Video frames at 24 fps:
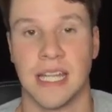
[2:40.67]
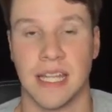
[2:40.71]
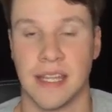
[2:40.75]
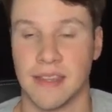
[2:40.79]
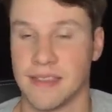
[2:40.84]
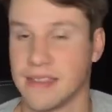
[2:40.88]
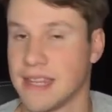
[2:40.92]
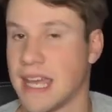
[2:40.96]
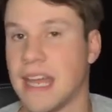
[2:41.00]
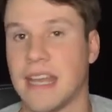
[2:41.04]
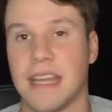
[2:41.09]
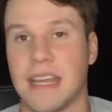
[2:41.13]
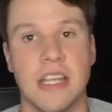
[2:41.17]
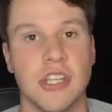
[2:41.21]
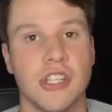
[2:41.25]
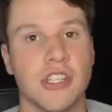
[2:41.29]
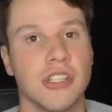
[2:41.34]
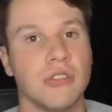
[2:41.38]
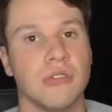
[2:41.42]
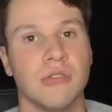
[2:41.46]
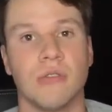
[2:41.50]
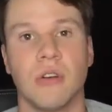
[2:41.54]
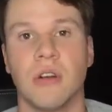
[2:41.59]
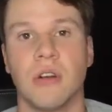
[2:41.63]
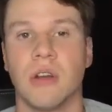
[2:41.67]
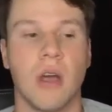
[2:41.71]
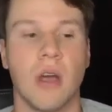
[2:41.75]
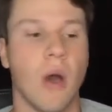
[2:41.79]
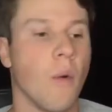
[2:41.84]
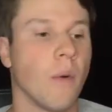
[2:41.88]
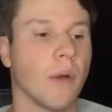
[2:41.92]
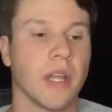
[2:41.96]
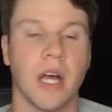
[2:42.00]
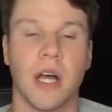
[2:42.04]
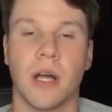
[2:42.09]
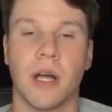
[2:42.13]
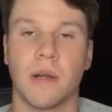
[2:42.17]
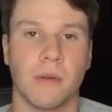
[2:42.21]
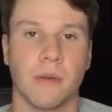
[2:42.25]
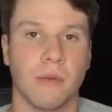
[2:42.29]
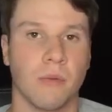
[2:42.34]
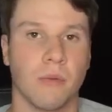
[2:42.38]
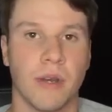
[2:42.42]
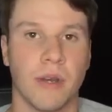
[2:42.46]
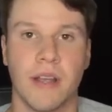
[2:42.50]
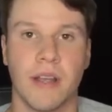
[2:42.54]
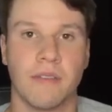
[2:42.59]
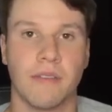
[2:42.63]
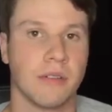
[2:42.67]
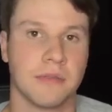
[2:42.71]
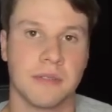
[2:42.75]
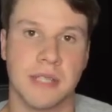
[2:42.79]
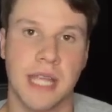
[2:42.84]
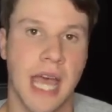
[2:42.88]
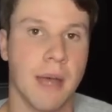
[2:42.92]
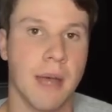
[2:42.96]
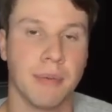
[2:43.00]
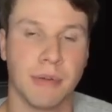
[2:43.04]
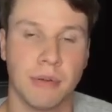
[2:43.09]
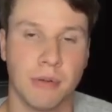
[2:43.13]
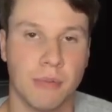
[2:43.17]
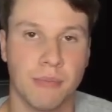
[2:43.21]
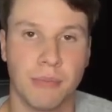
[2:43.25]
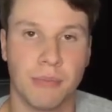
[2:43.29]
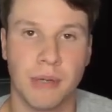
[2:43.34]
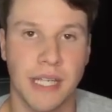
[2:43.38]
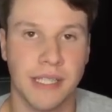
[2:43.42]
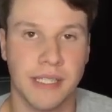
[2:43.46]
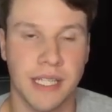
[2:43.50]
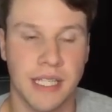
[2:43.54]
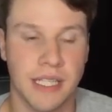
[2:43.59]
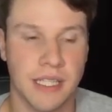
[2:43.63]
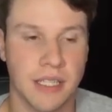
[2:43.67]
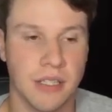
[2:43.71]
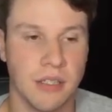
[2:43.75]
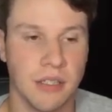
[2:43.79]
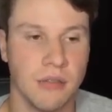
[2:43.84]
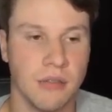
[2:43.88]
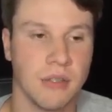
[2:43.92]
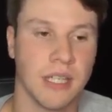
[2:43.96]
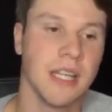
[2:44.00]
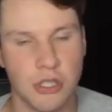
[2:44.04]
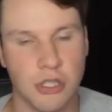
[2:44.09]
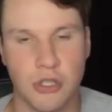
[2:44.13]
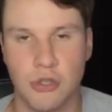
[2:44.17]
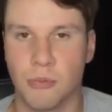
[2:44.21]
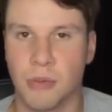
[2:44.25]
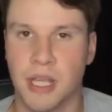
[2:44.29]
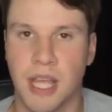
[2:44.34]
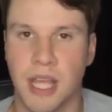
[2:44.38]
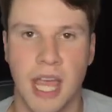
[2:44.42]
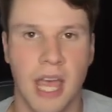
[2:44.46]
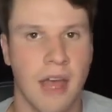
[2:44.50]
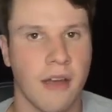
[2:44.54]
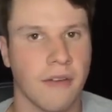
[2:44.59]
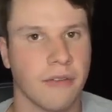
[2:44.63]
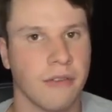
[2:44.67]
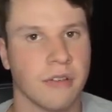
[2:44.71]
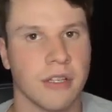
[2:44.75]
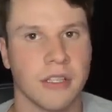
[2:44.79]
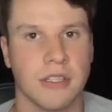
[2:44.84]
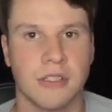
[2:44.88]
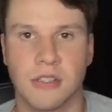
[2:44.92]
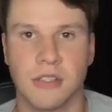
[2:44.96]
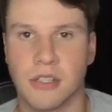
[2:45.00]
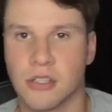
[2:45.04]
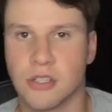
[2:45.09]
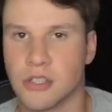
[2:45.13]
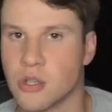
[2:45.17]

and that issue going on with whatever's happening with Brandon Ayuk, Christian McCaffrey,